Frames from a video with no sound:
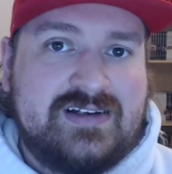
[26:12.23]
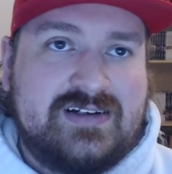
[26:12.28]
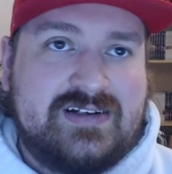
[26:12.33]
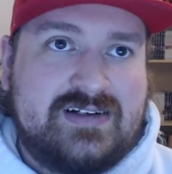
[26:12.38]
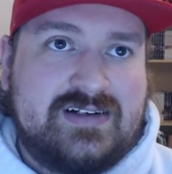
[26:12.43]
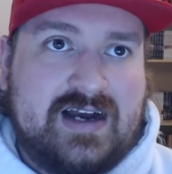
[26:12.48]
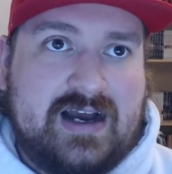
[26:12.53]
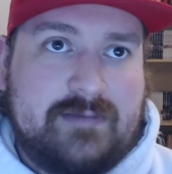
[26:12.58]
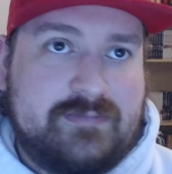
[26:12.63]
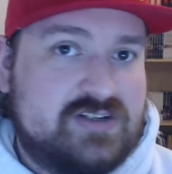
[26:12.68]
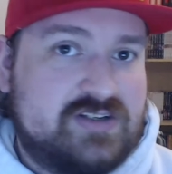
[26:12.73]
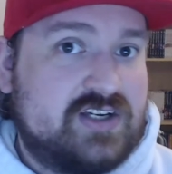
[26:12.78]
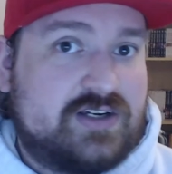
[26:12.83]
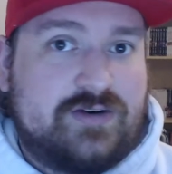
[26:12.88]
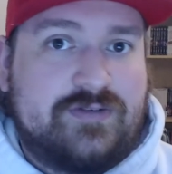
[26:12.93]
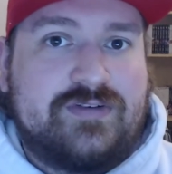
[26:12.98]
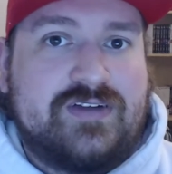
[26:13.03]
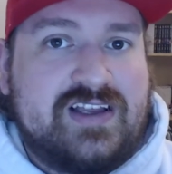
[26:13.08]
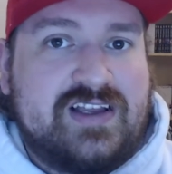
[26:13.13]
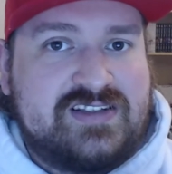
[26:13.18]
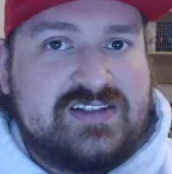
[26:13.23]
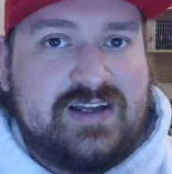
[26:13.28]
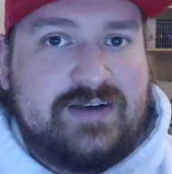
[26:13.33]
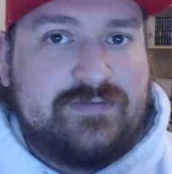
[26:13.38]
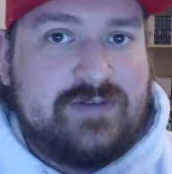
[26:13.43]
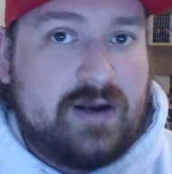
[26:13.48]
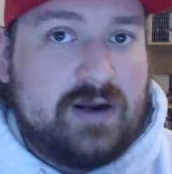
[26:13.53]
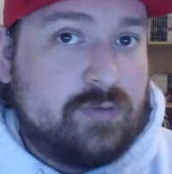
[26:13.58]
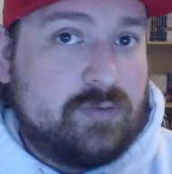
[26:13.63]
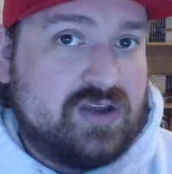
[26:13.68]
I'm a sucker for that stuff,
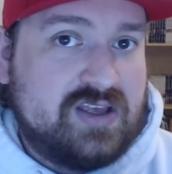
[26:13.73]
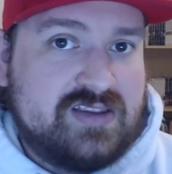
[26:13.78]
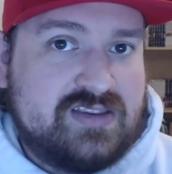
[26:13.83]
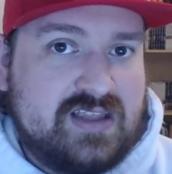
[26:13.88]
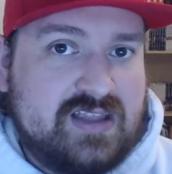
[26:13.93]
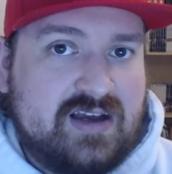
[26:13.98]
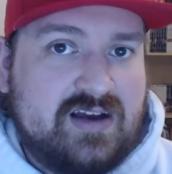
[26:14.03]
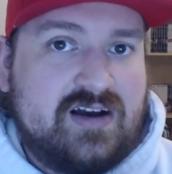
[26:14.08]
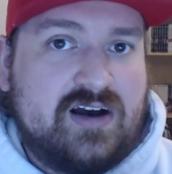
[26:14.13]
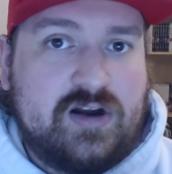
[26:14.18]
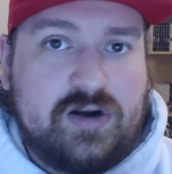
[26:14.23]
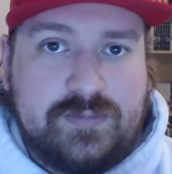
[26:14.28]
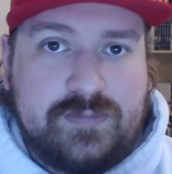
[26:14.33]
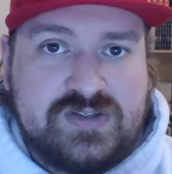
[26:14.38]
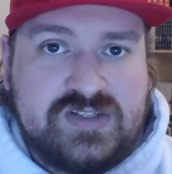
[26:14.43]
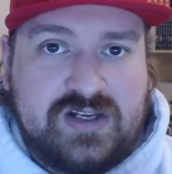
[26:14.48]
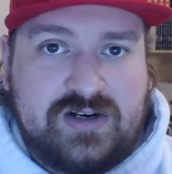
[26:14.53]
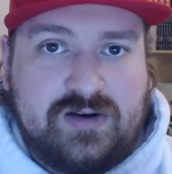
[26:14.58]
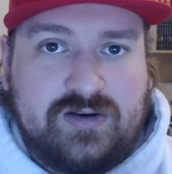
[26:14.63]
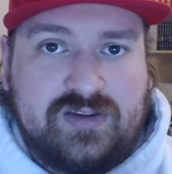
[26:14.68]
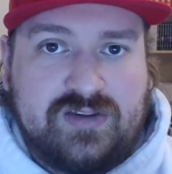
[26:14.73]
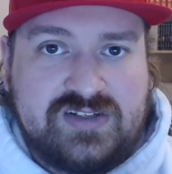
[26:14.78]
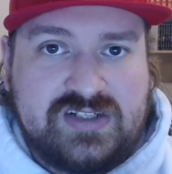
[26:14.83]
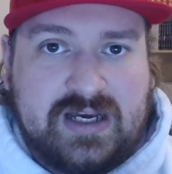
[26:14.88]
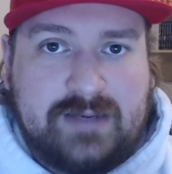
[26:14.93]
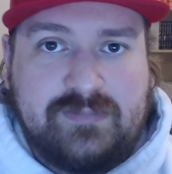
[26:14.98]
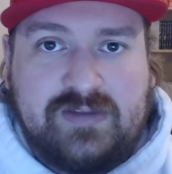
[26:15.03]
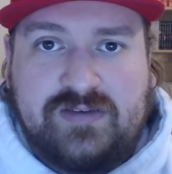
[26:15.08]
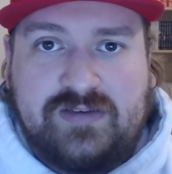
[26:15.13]
and I will get that 100% all the time,